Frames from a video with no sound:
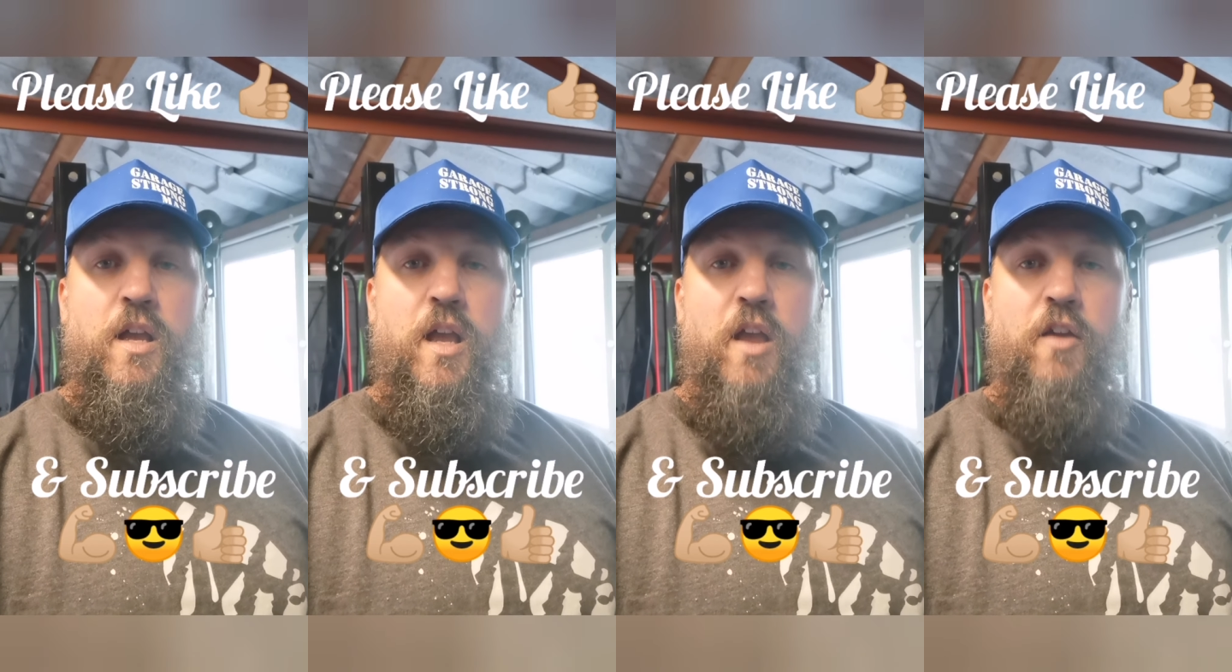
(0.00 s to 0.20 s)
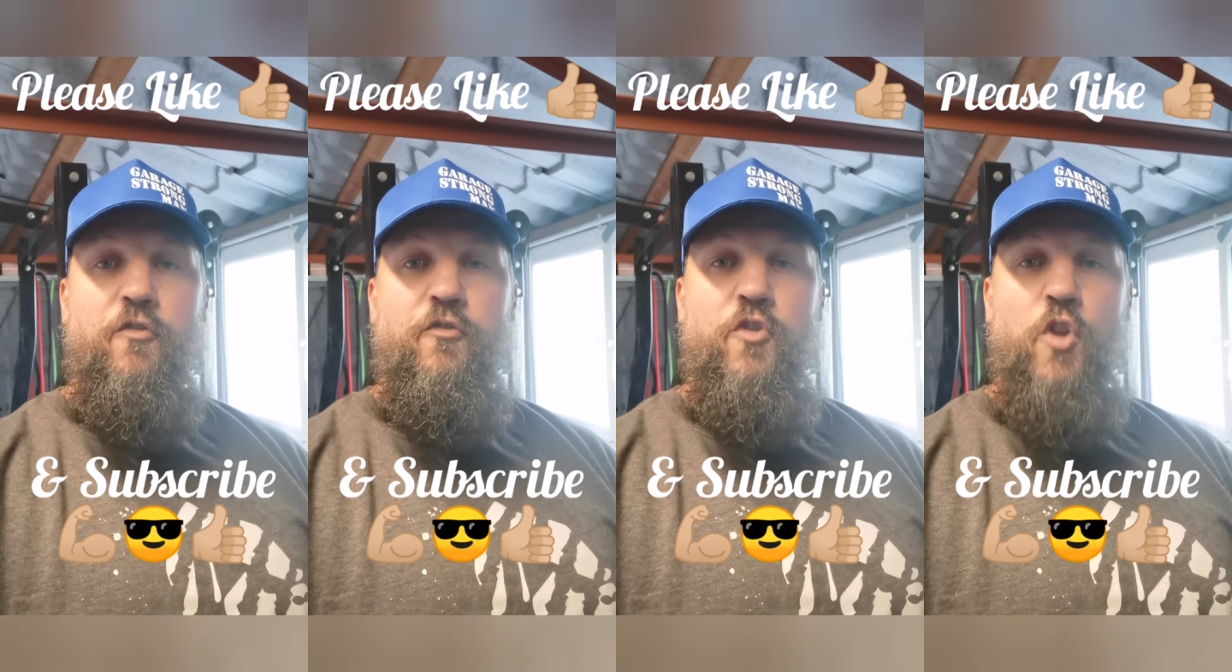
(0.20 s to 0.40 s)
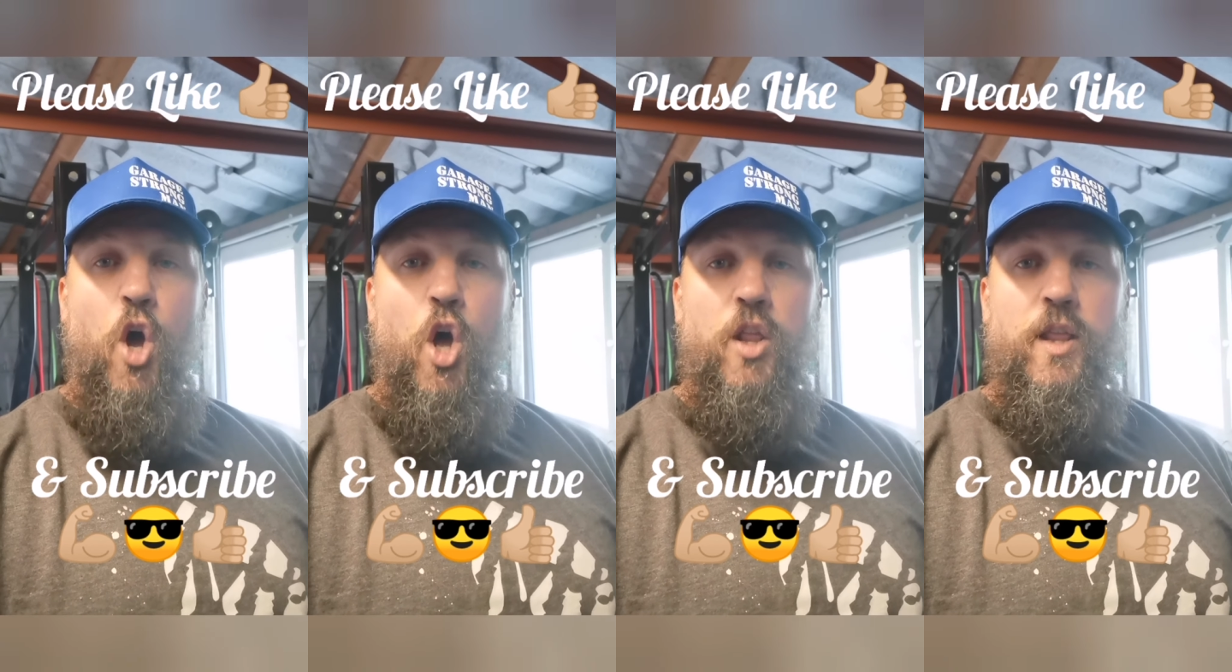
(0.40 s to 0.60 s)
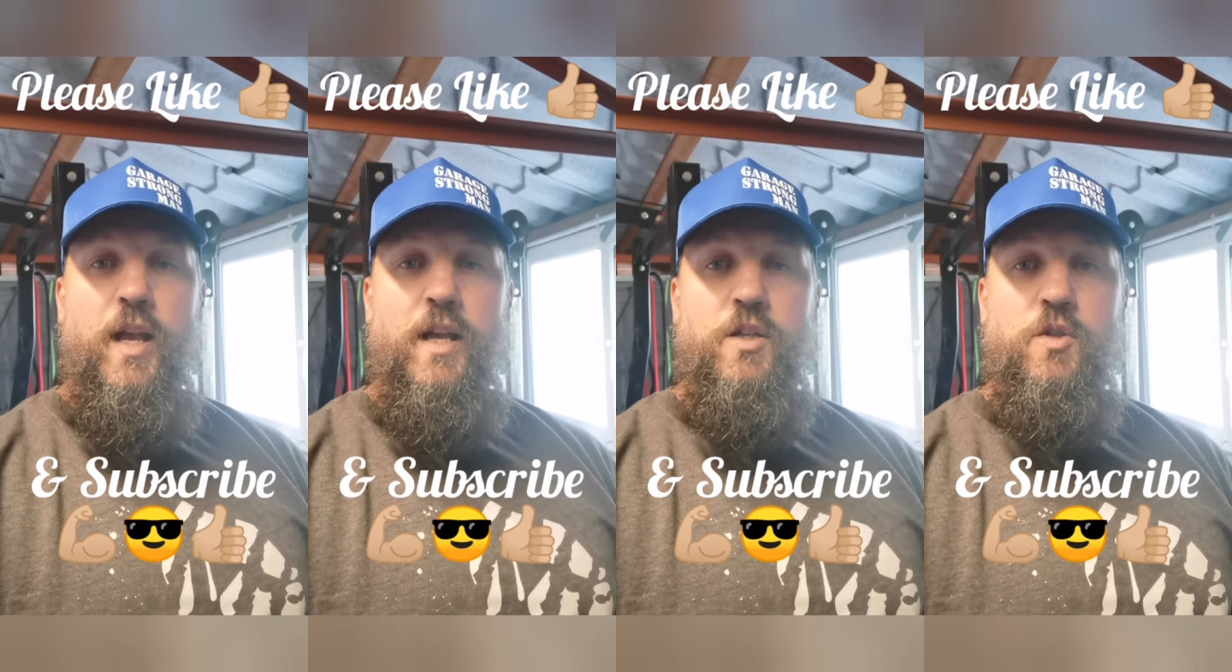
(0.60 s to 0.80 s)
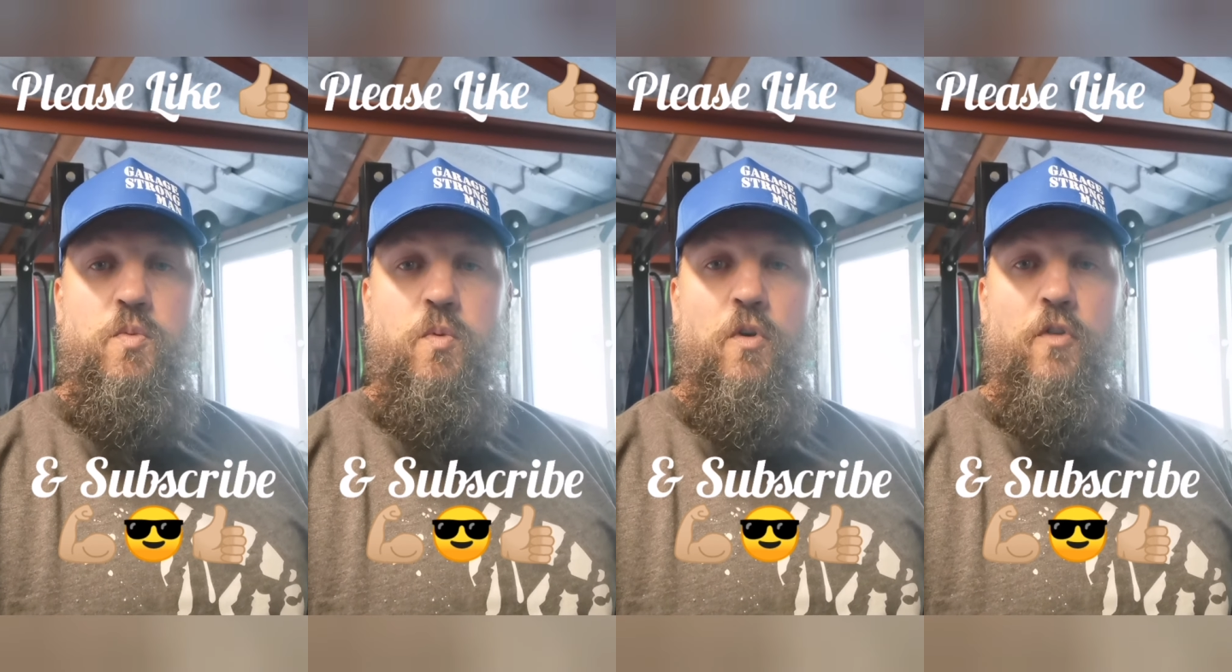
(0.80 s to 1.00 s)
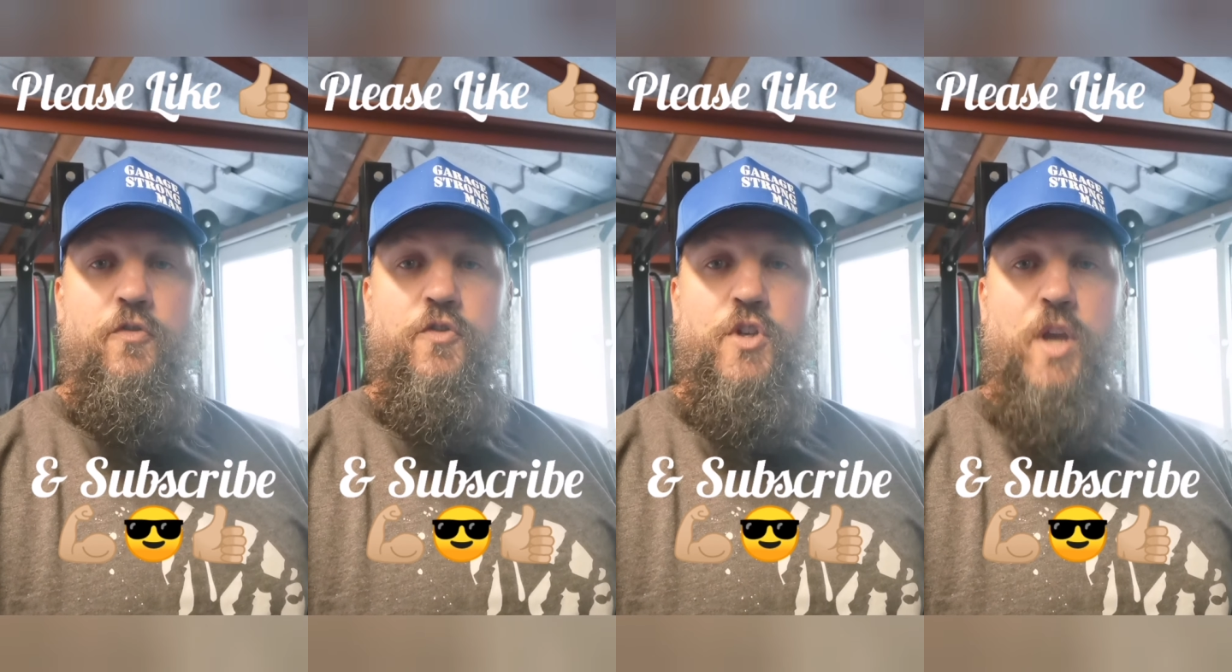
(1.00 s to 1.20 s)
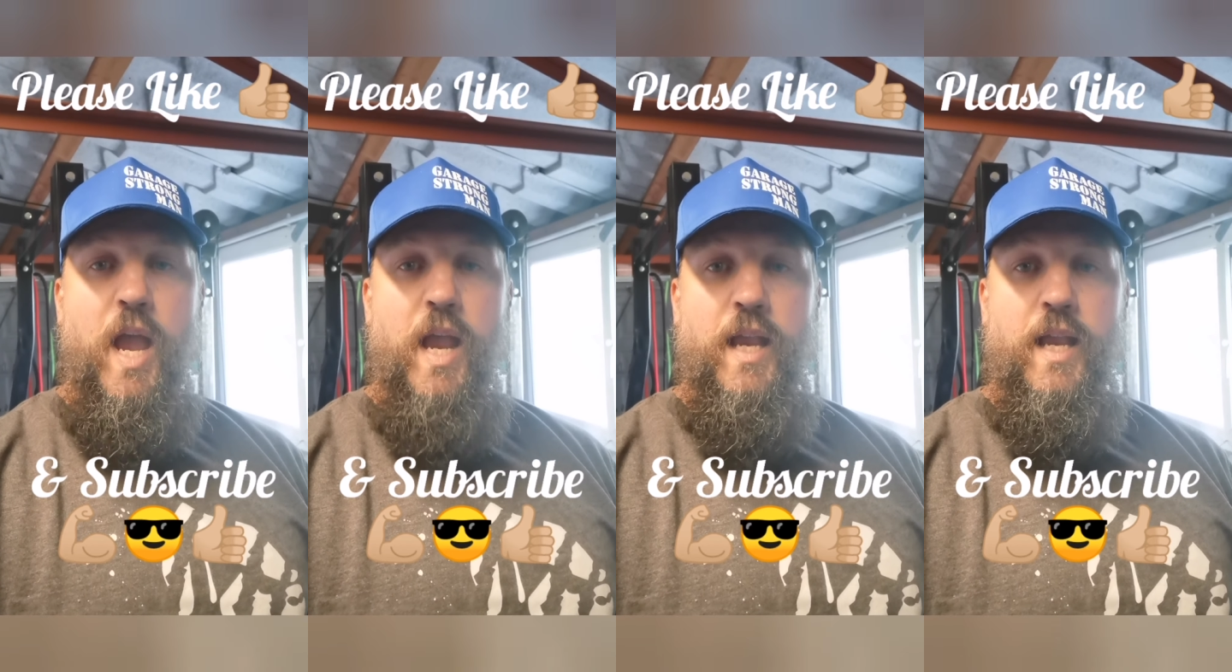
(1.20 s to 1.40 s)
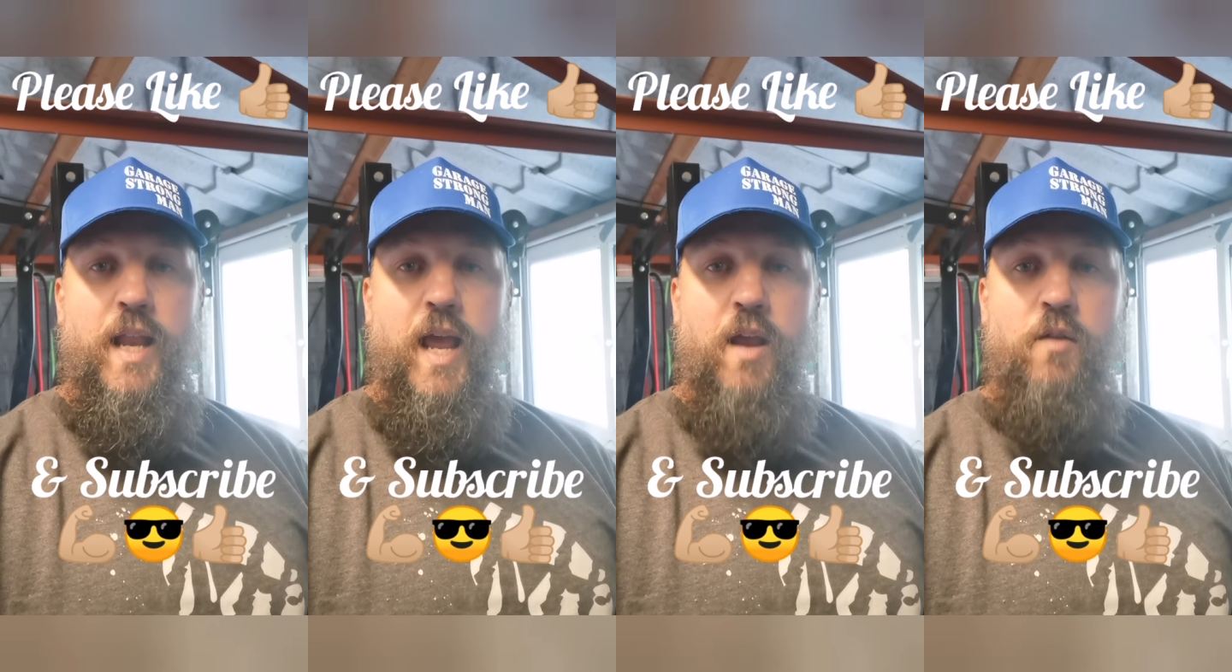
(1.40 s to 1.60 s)
If not, that's worth
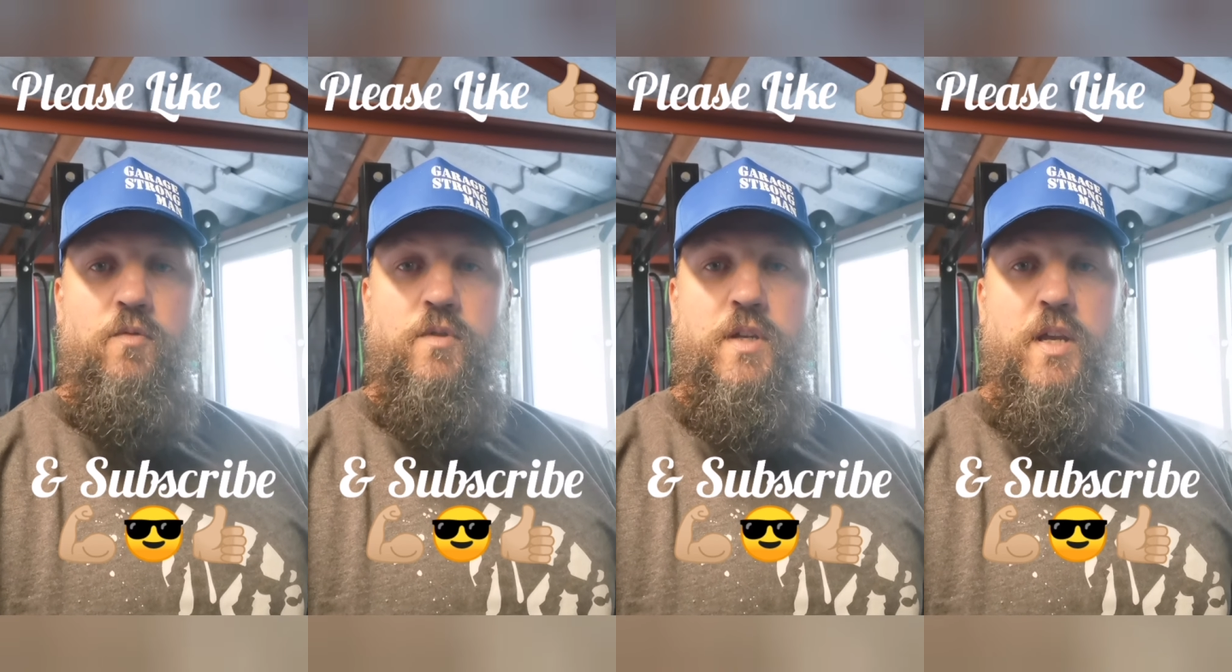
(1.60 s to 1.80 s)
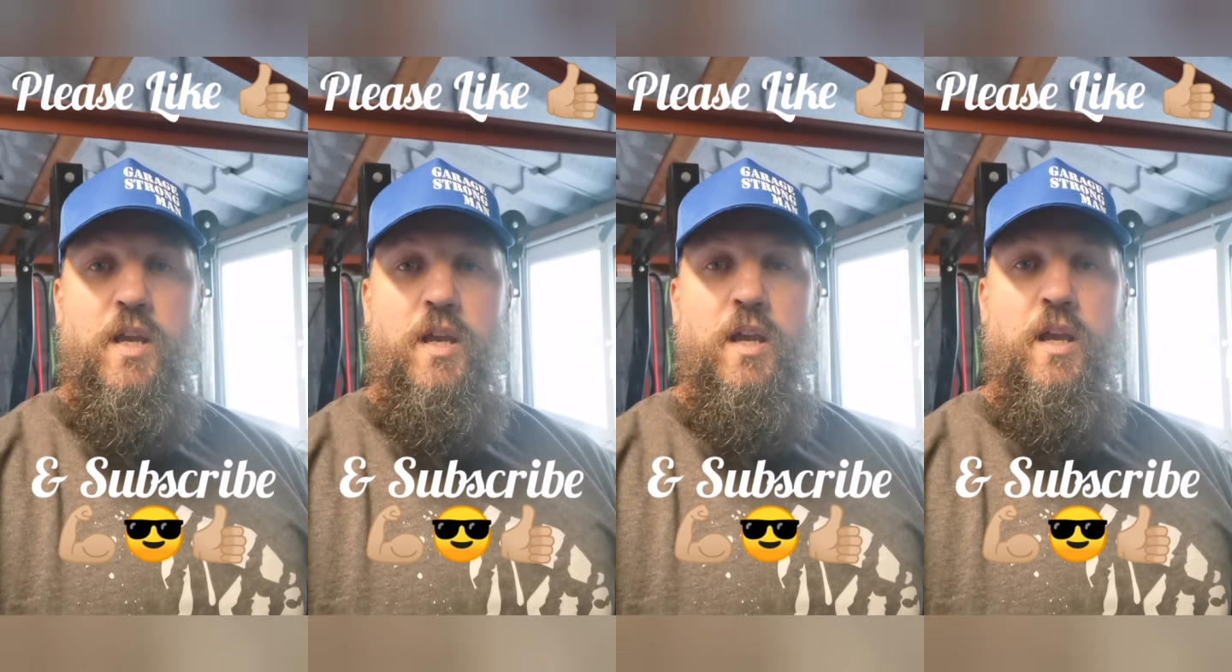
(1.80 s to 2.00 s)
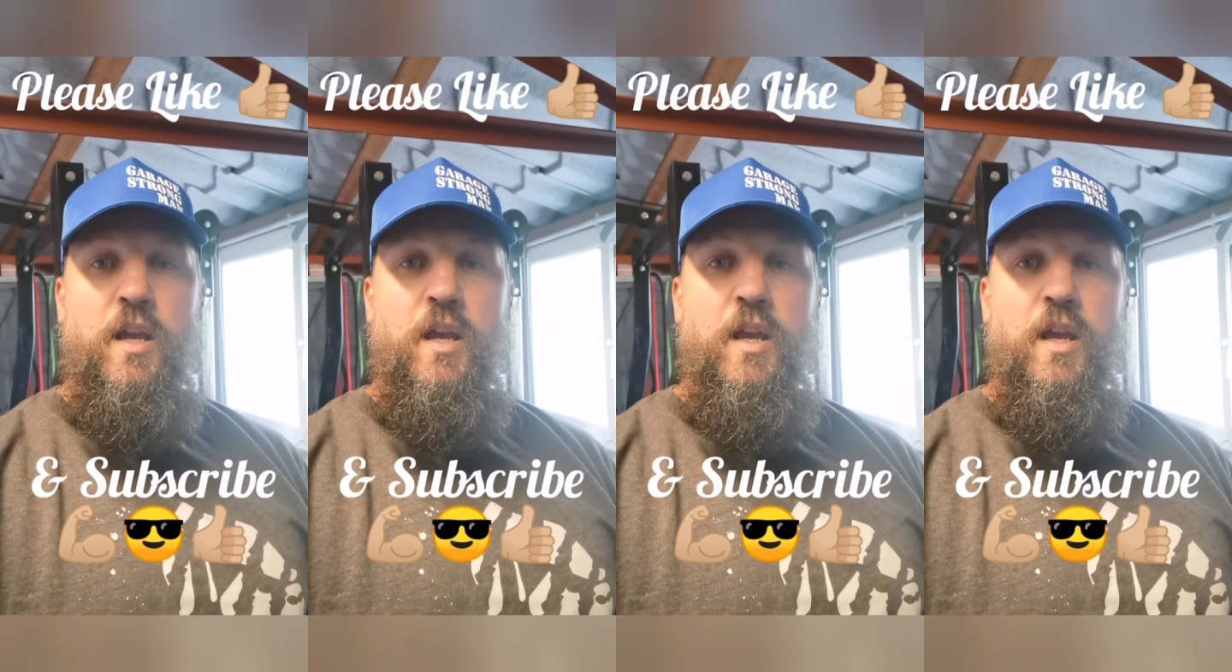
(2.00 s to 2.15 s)
checking out